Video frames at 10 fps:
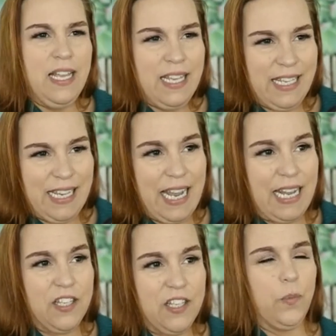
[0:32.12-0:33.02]

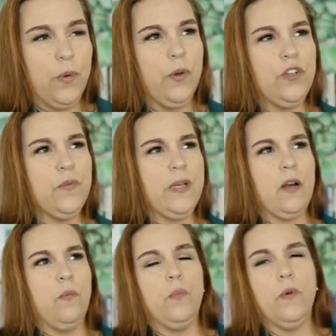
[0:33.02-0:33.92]
Yeah, so when
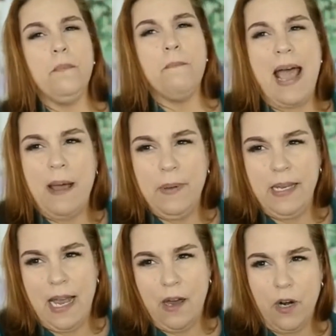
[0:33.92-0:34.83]
we're
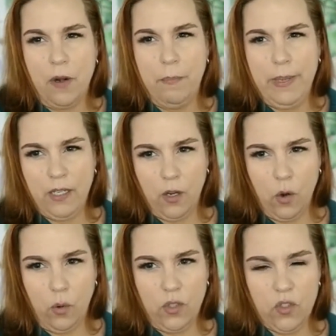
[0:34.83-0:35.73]
mapping out our big
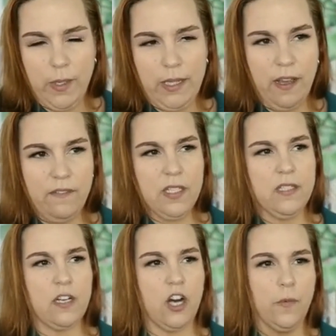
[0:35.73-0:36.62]
goals, we love to
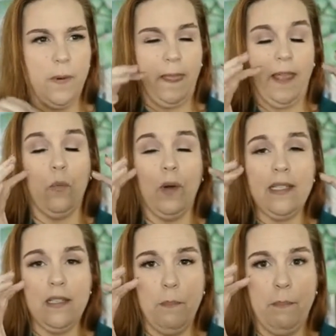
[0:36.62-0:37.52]
start with like,
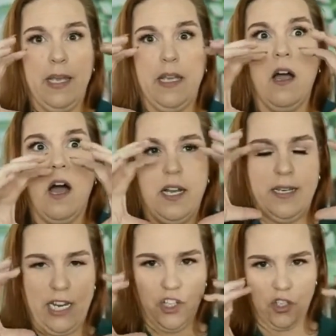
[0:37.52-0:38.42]
what's the big
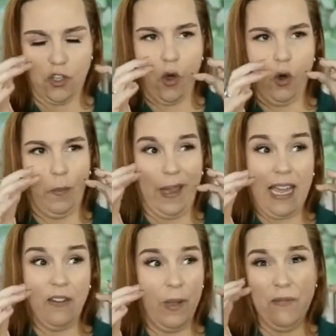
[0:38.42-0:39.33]
audacious goal? We
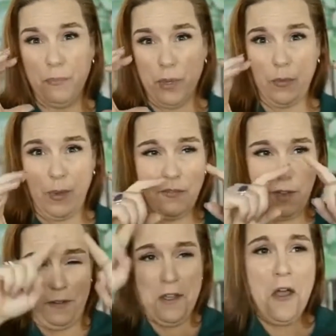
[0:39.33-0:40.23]
even put it, we
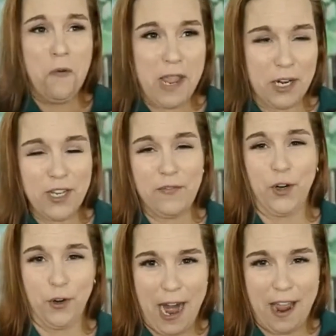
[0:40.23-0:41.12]
actually have a
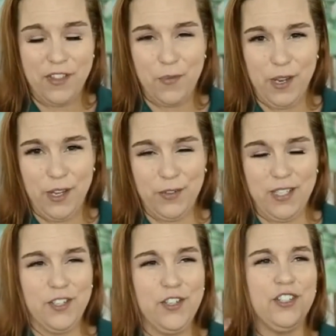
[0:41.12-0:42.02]
graph that we use
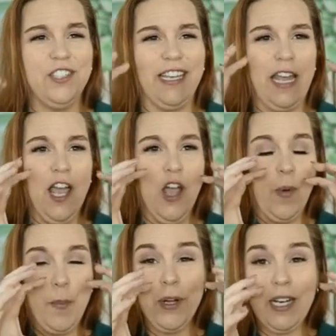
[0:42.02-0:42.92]
internally.
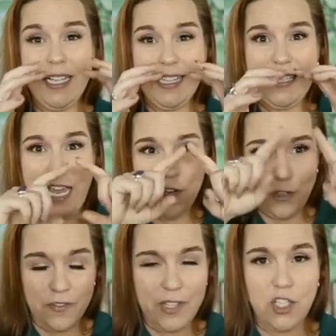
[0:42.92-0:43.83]
We put it in the
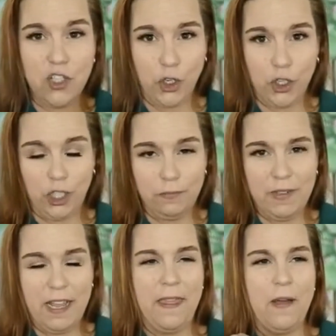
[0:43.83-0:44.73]
center of this circle,
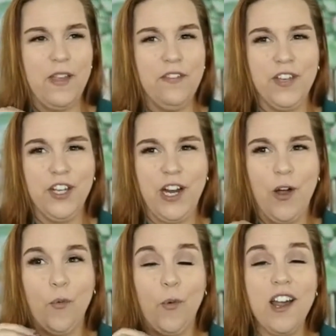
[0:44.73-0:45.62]
and then we figure
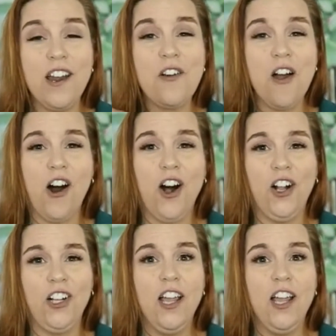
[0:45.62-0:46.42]
out what are all